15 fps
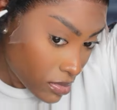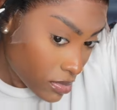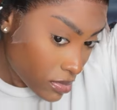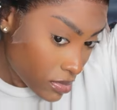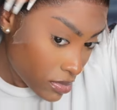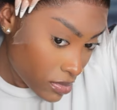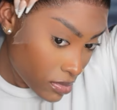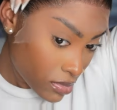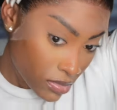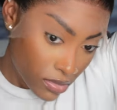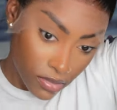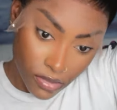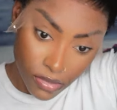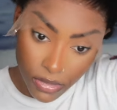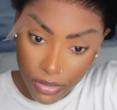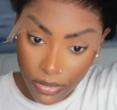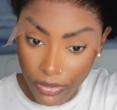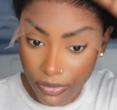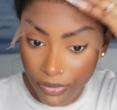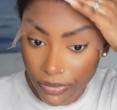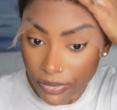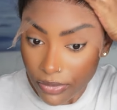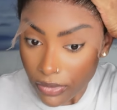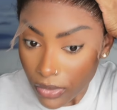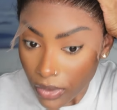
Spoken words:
[no speech]